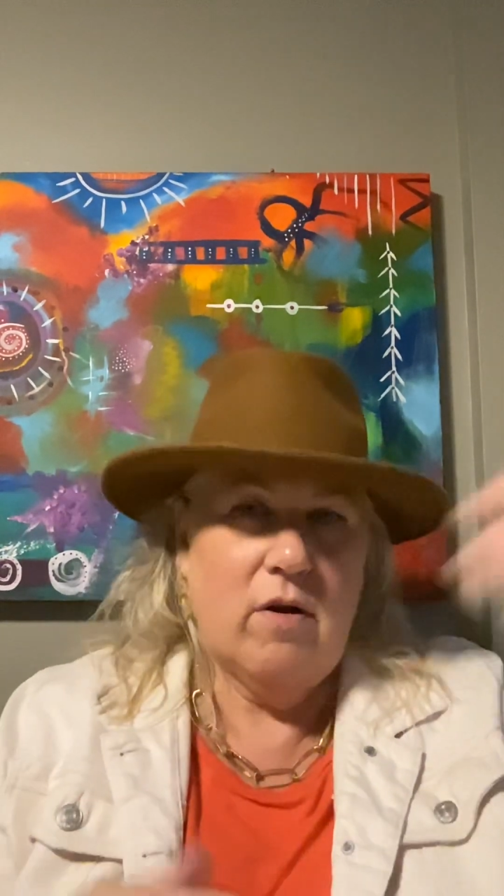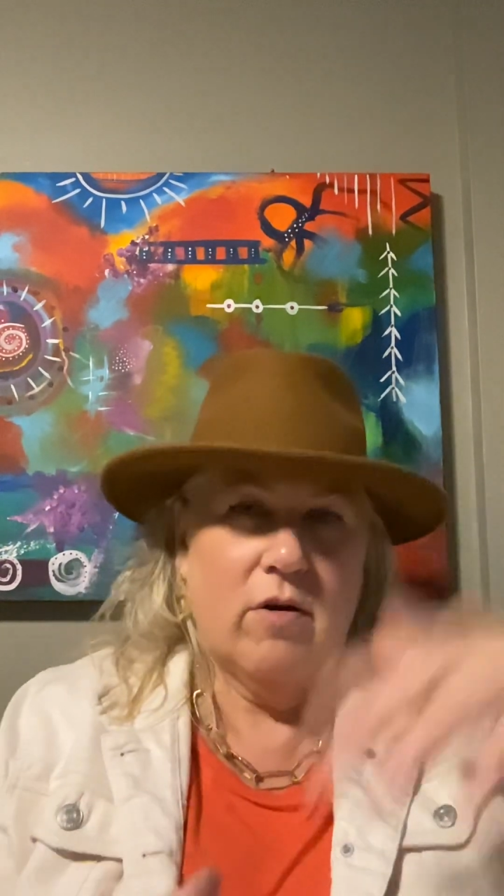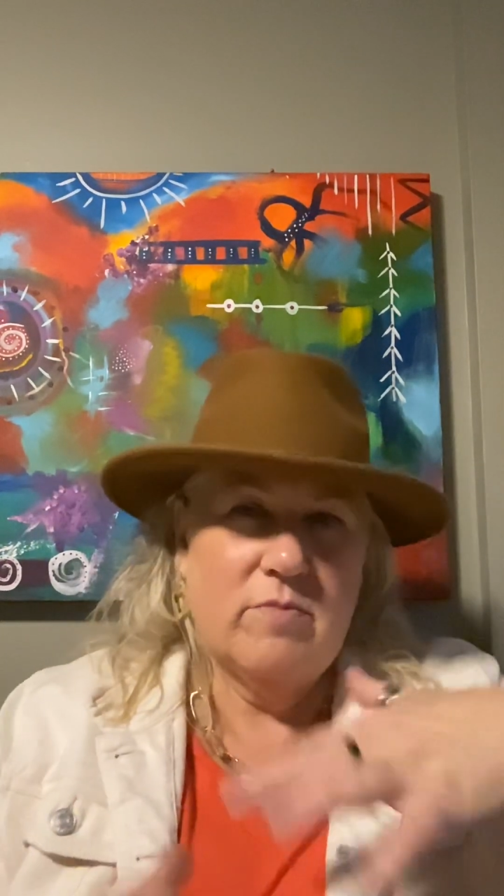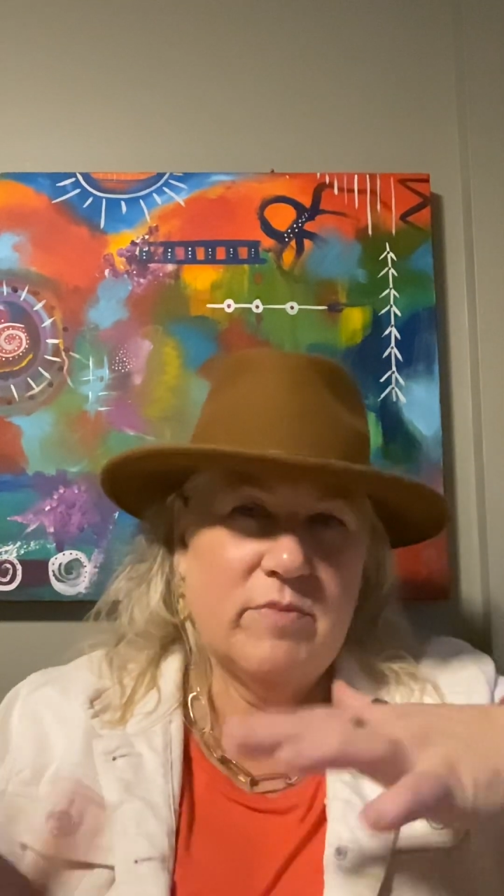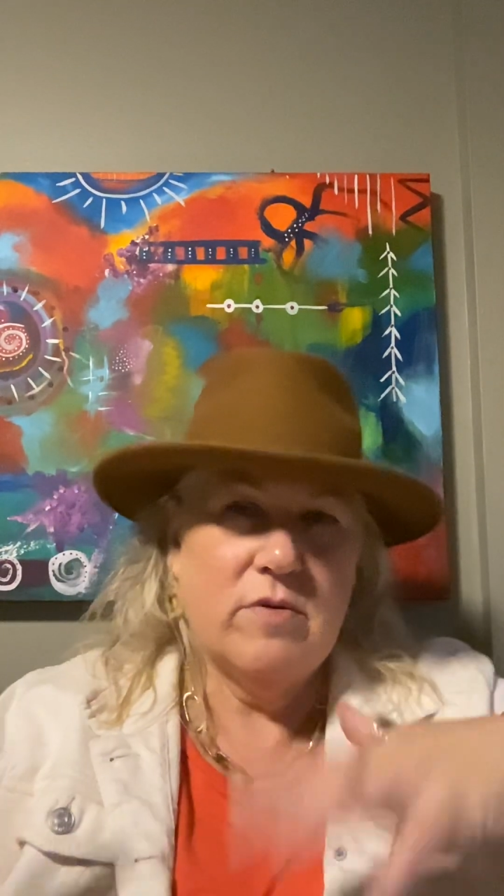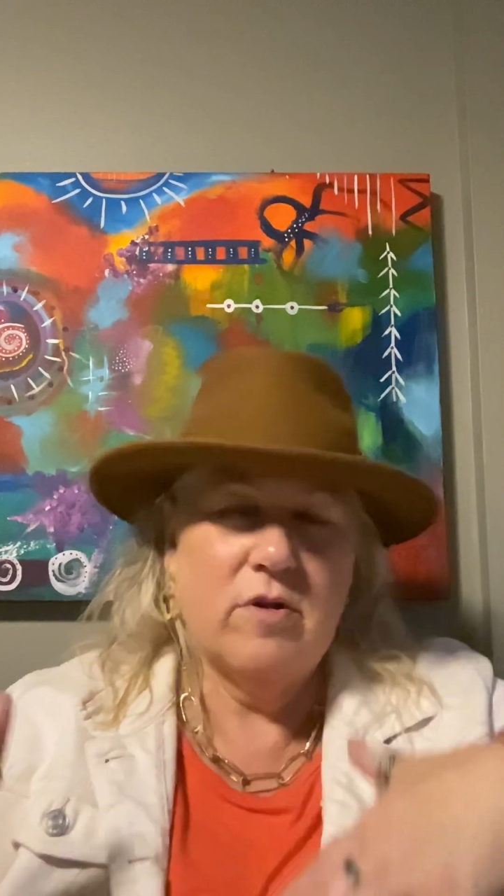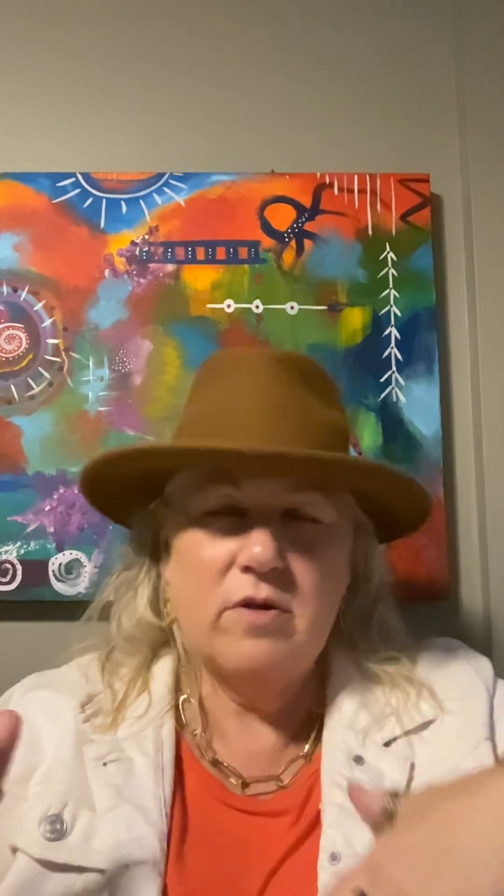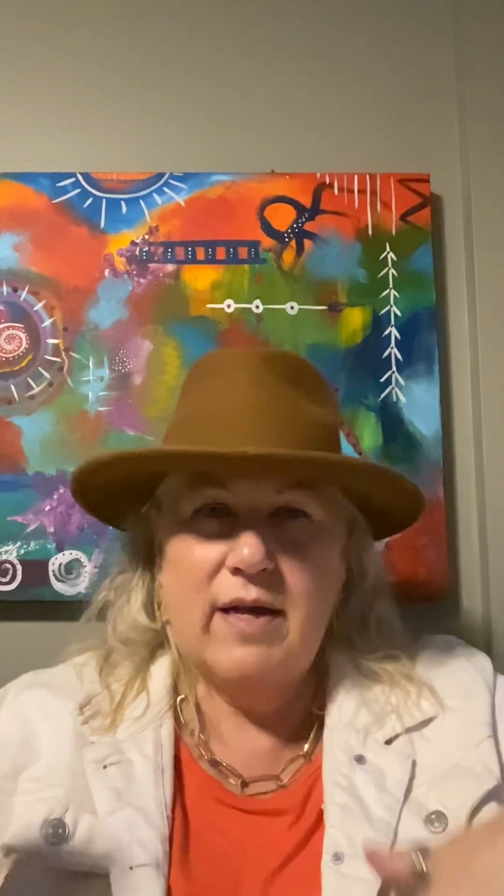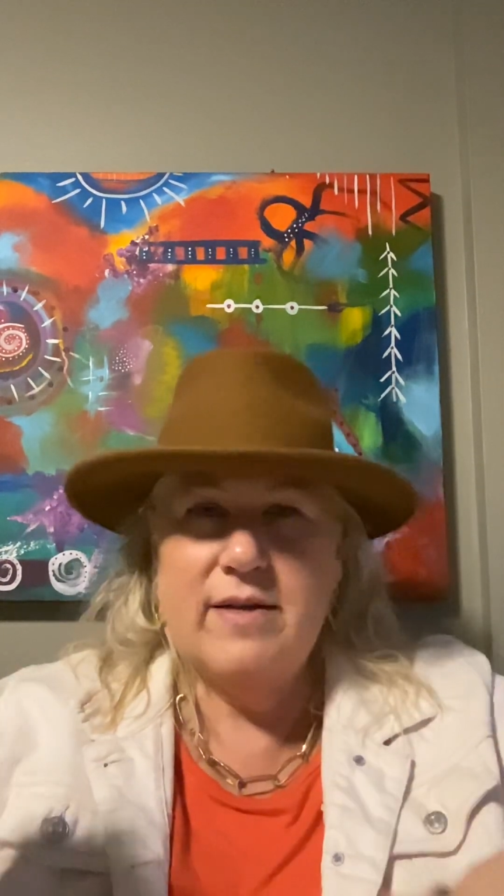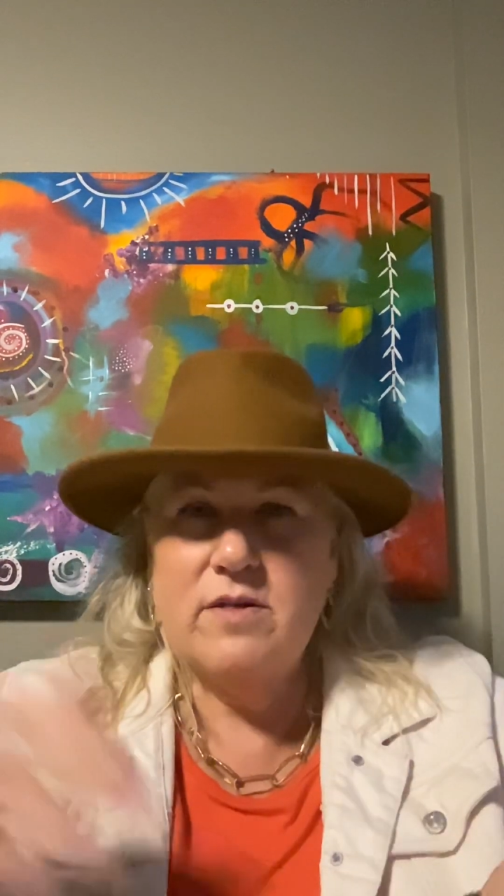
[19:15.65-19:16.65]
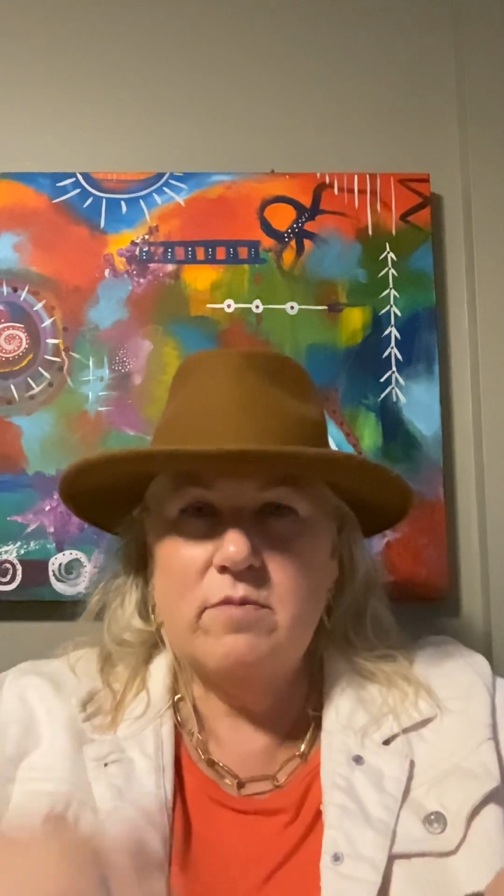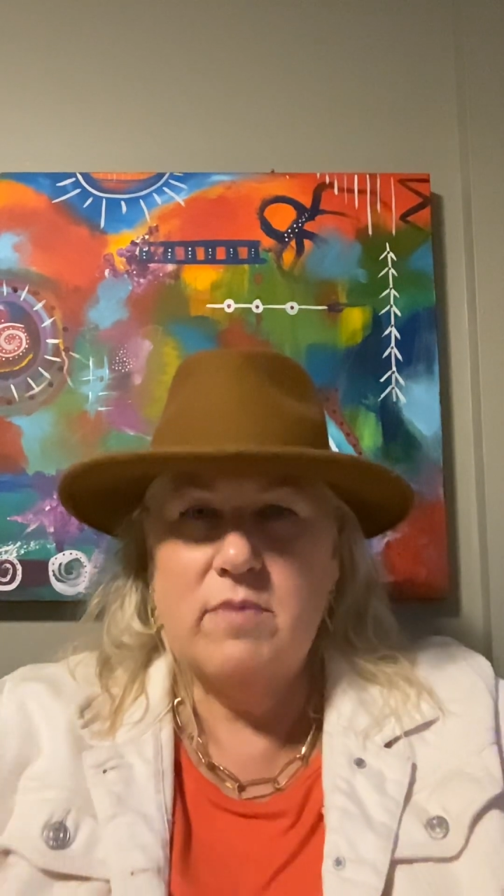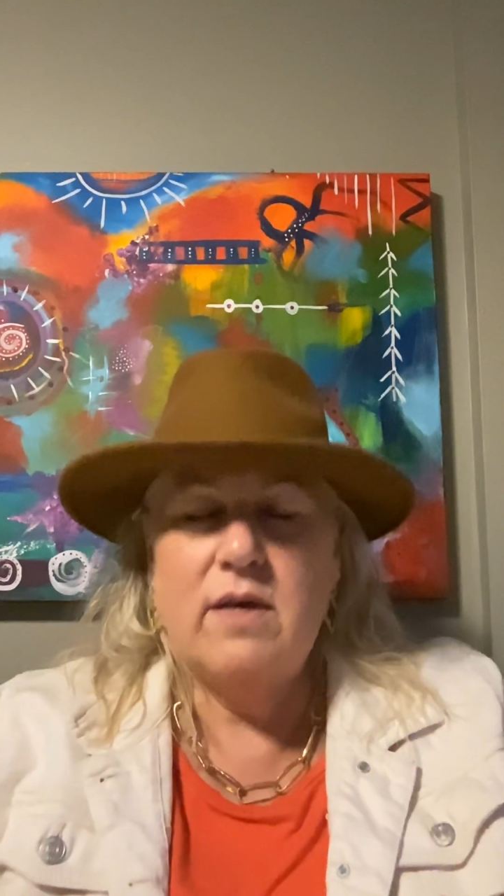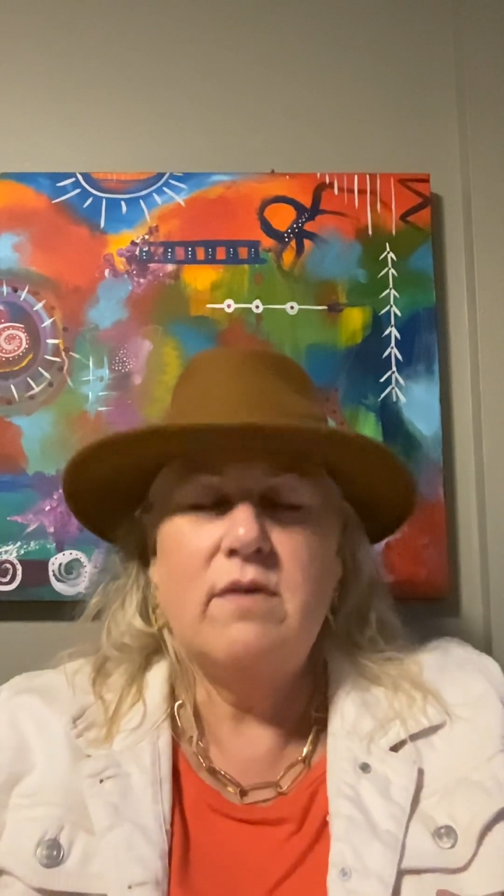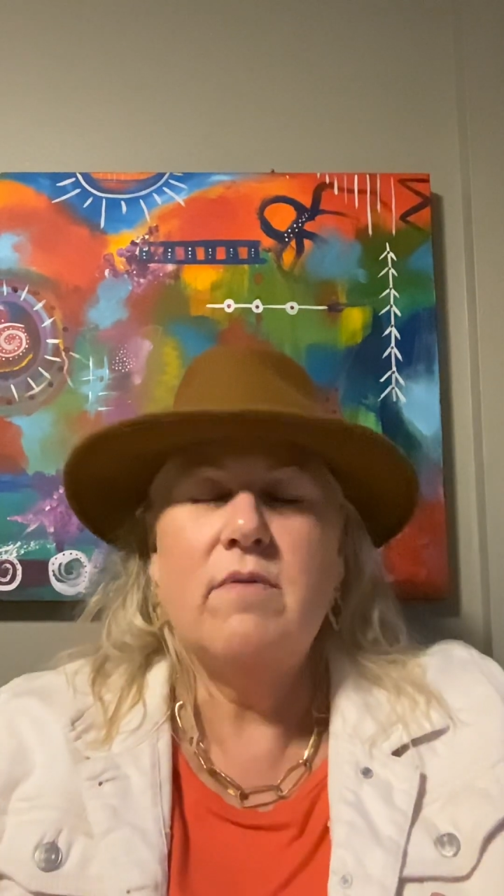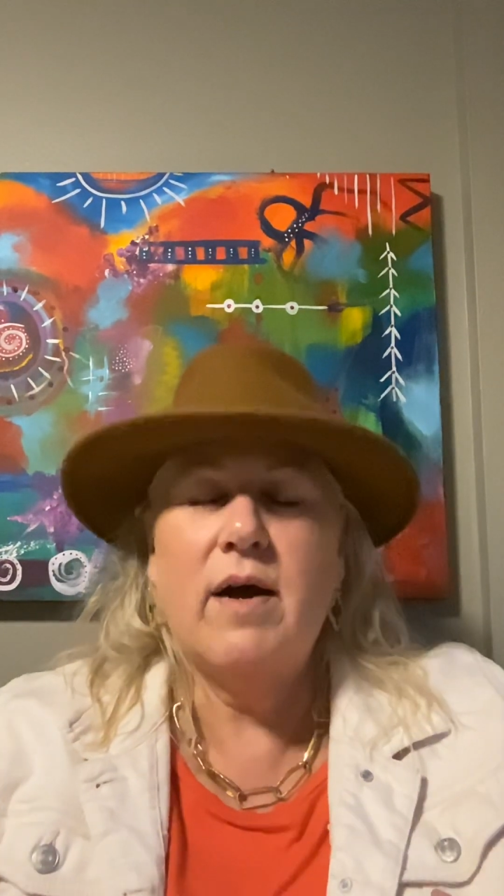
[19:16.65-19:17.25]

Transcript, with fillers: arms look like to me